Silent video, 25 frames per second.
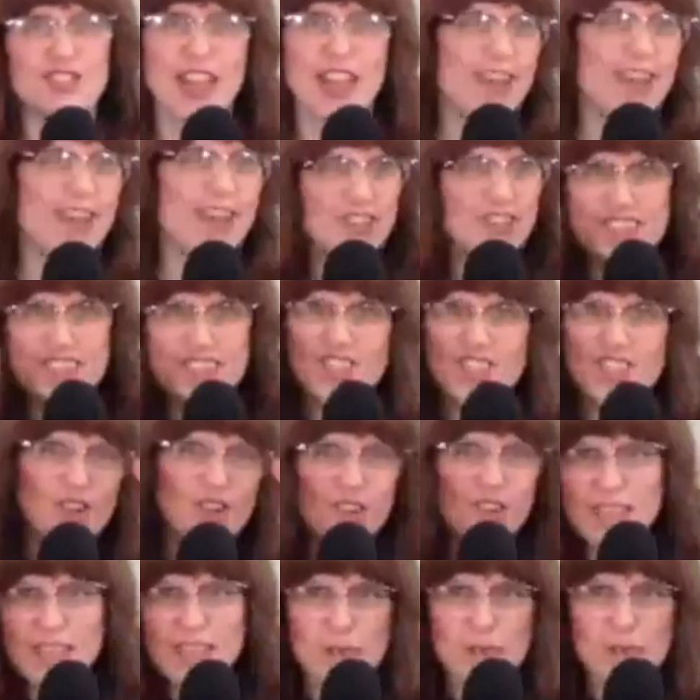have just know
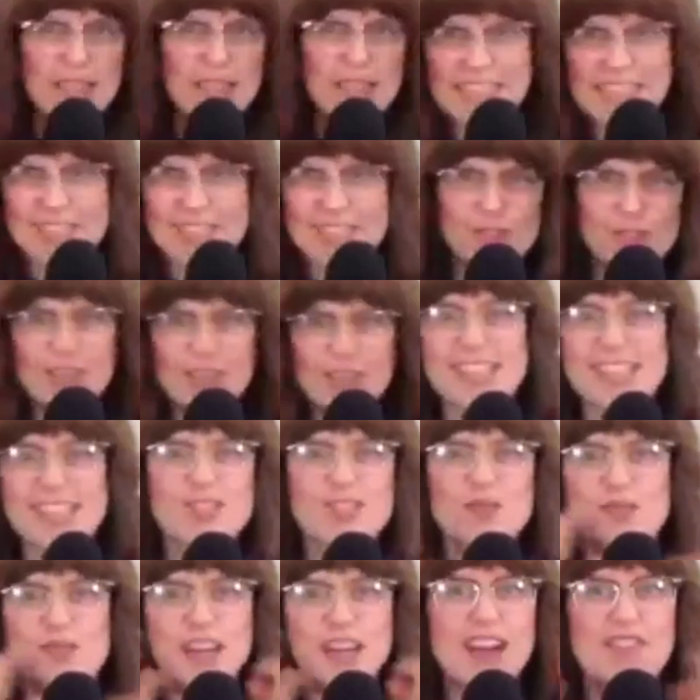a couple little tricks
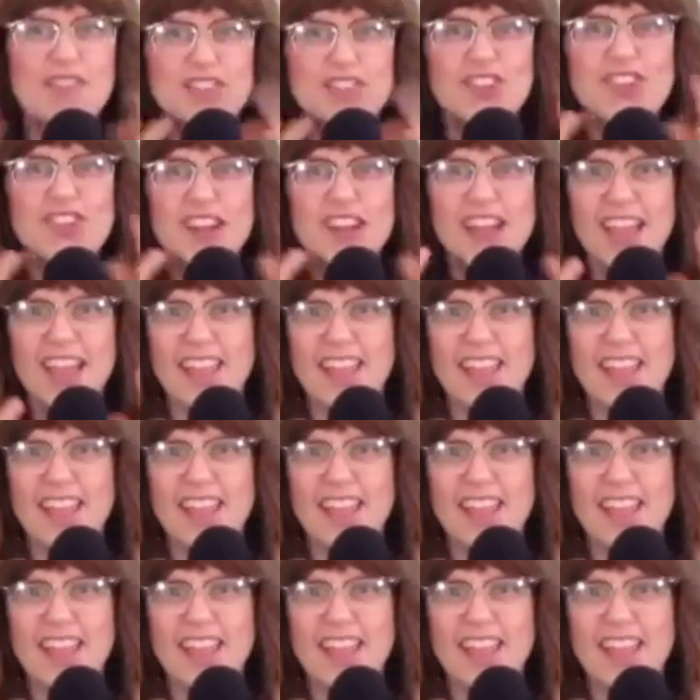or whatever